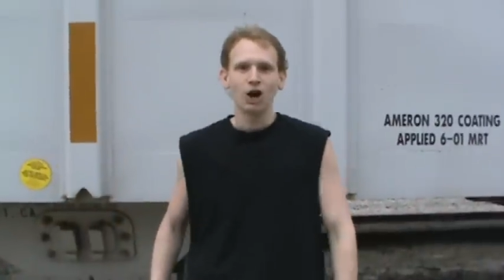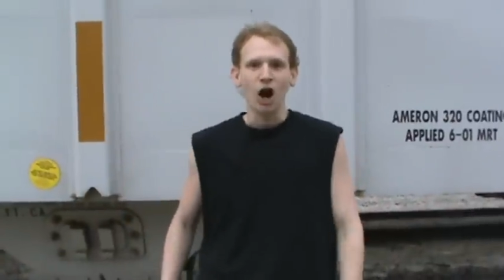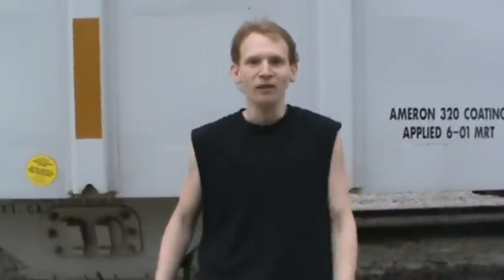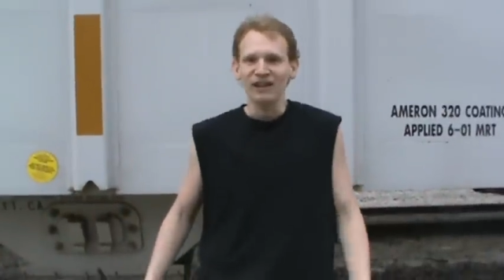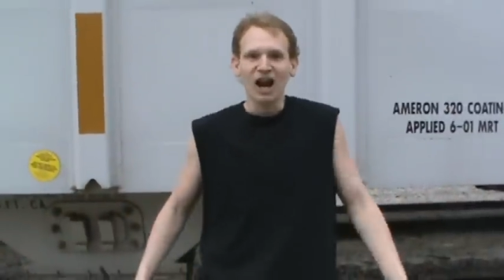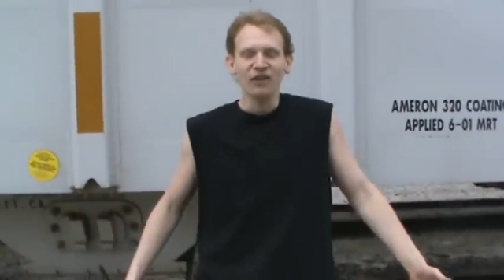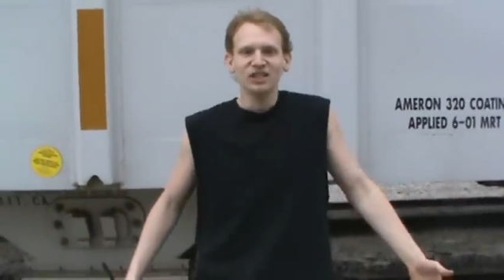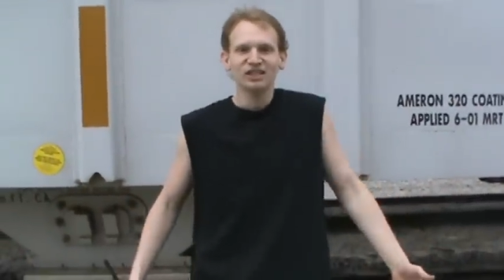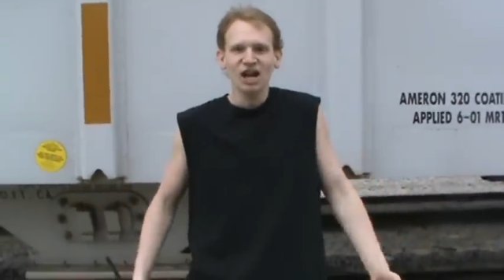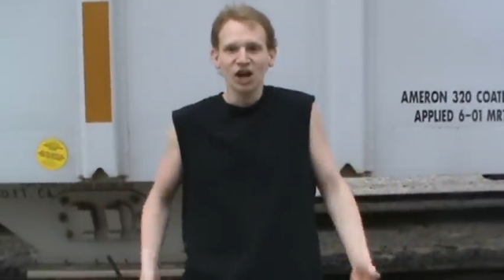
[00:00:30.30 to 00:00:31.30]
Are they are they
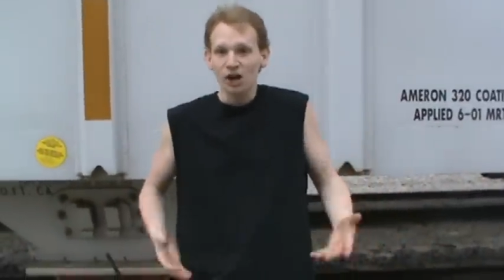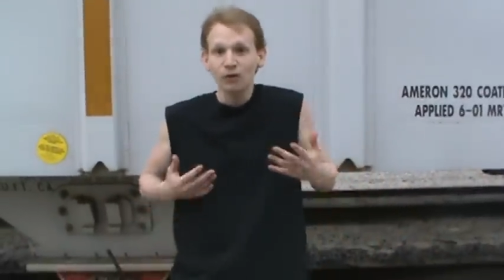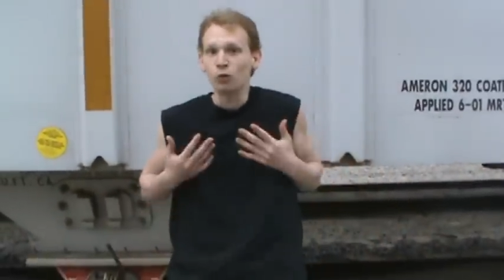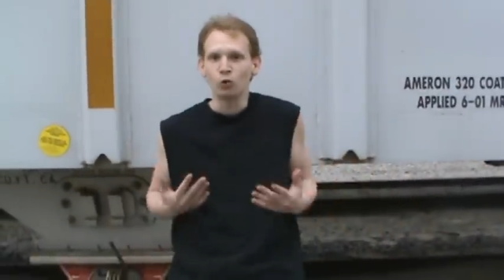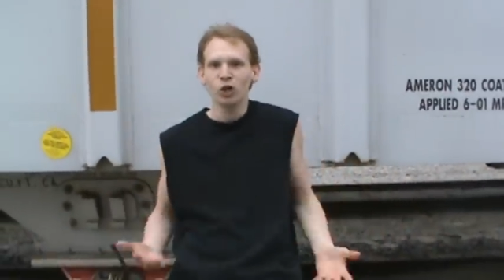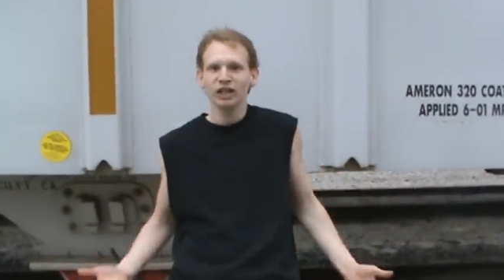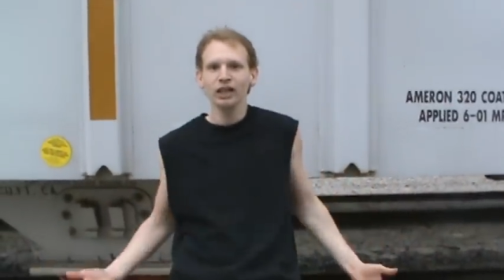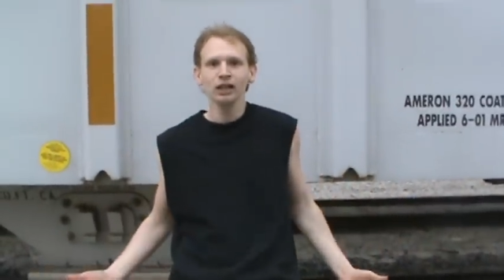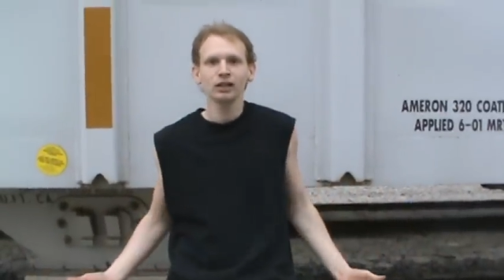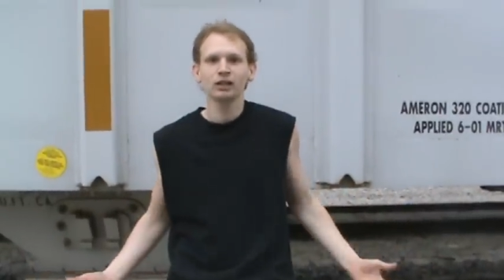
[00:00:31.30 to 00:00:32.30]
scared of a rookie?
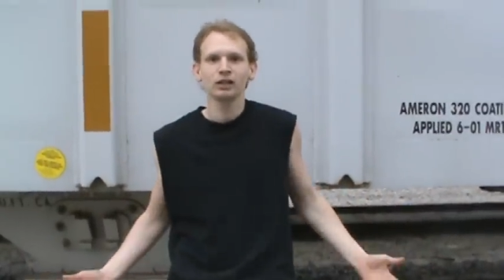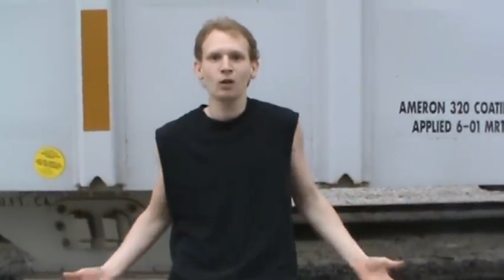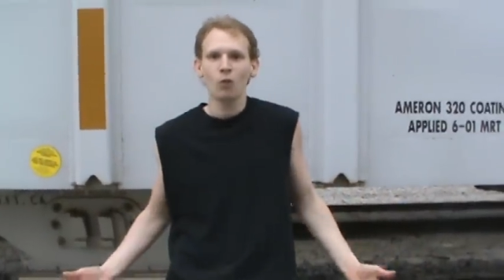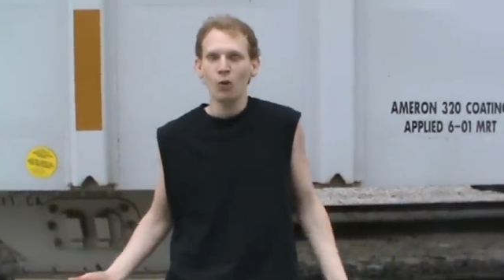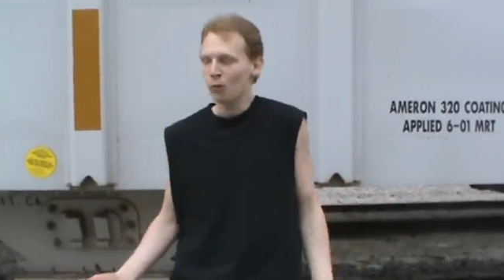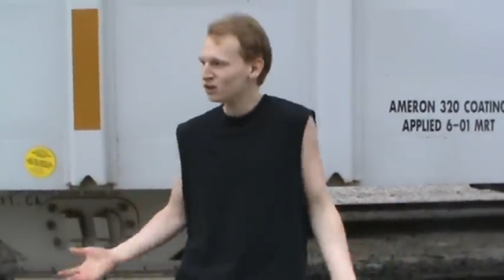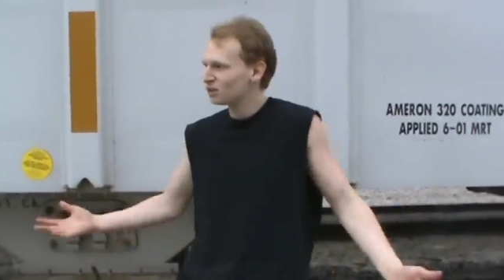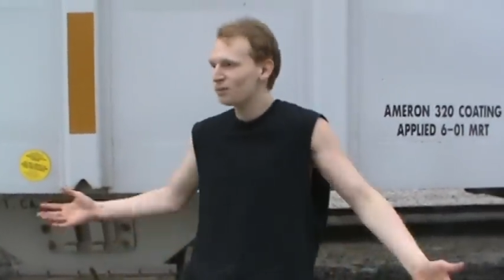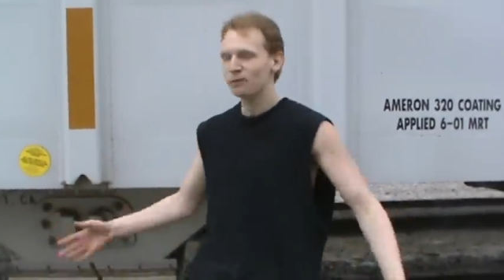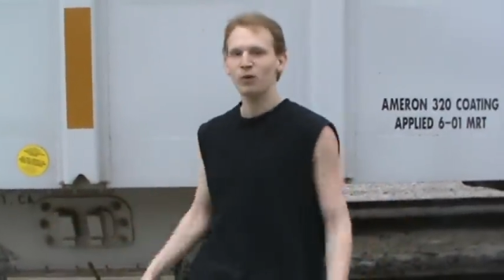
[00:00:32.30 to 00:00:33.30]
What, what's the
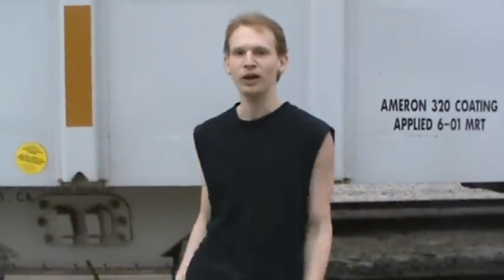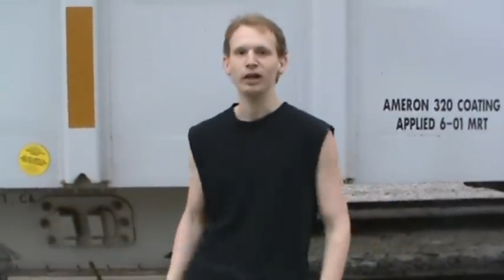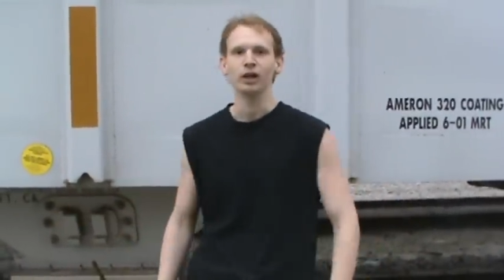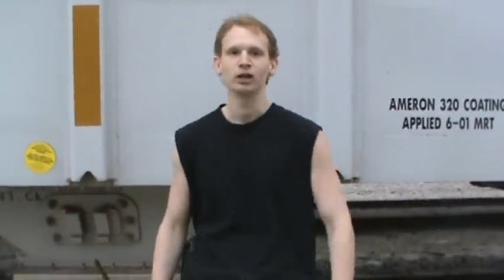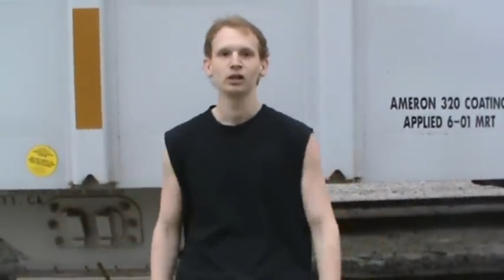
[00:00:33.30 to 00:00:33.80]
big point here?